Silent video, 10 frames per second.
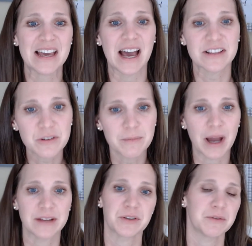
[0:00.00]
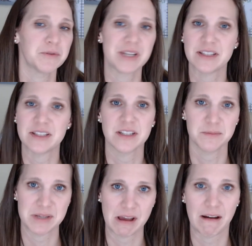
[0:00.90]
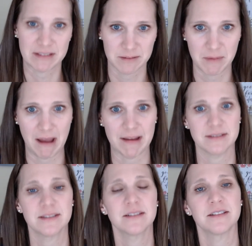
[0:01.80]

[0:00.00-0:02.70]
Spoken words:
As a reminder, routines need to be customized